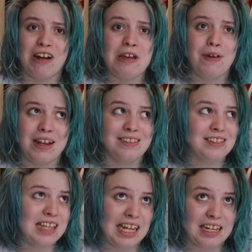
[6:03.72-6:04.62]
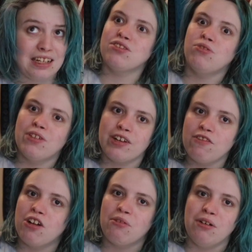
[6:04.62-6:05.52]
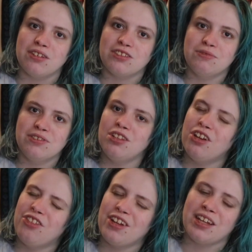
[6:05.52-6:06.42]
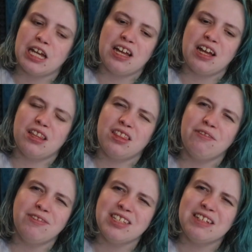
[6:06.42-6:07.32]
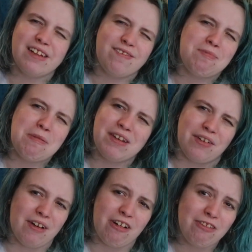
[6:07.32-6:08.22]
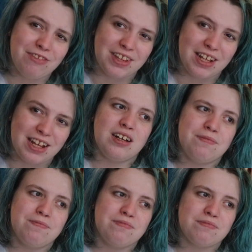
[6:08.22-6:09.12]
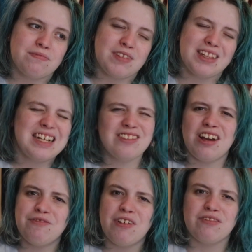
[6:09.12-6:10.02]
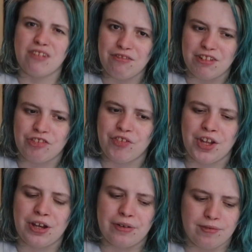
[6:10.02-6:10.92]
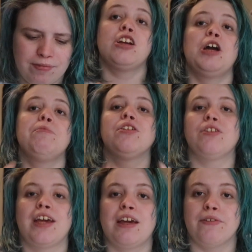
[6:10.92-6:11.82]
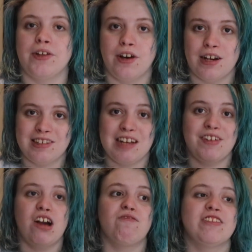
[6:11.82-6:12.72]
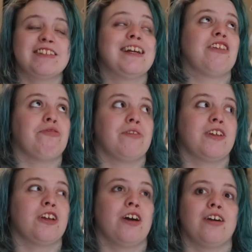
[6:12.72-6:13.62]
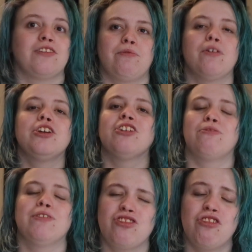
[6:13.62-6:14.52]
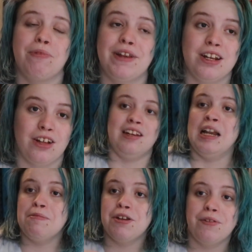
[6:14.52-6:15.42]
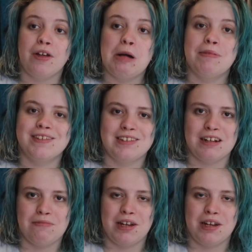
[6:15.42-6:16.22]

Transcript: rate went insane. That's all that vlog was. There was nothing... there wasn't enough about mental health in that. That's kind of what I've got for this video. Communicate with you guys. Have a conversation with you guys. Like, what's your opinion on this? Let me know in the comments down